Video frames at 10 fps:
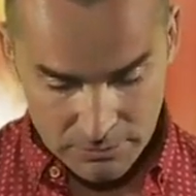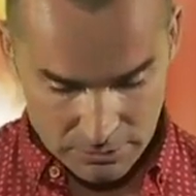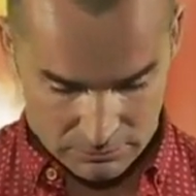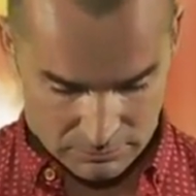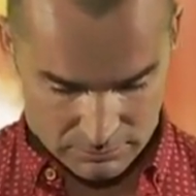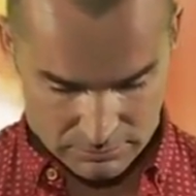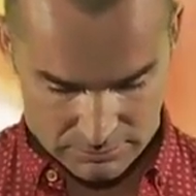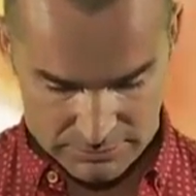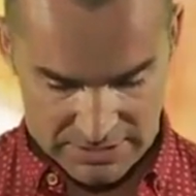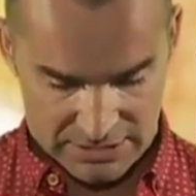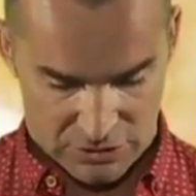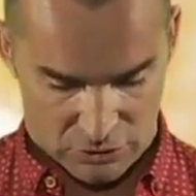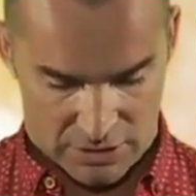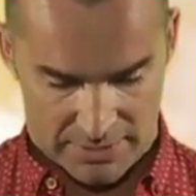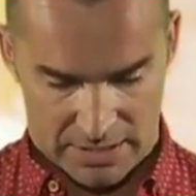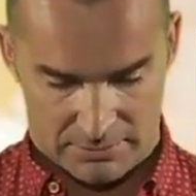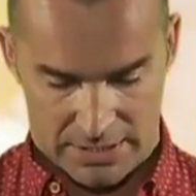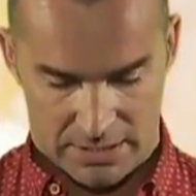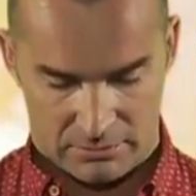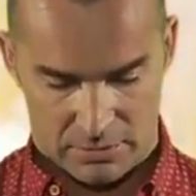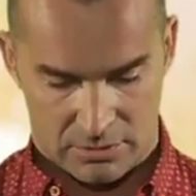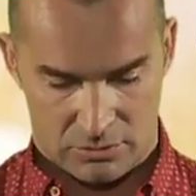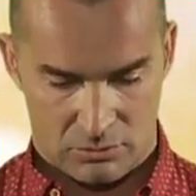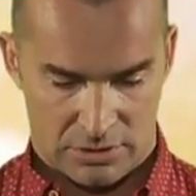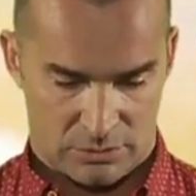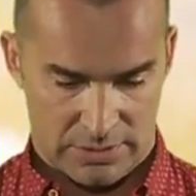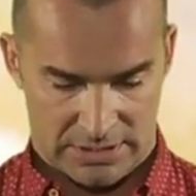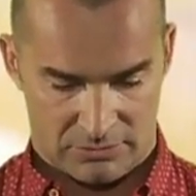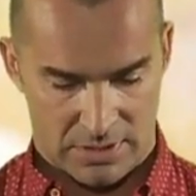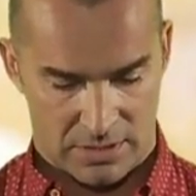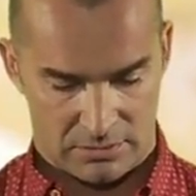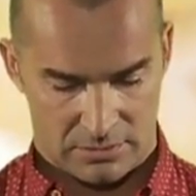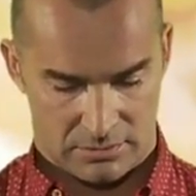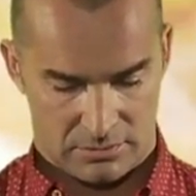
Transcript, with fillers: Oh, my thing's not going up now. Oh, it's twisting round.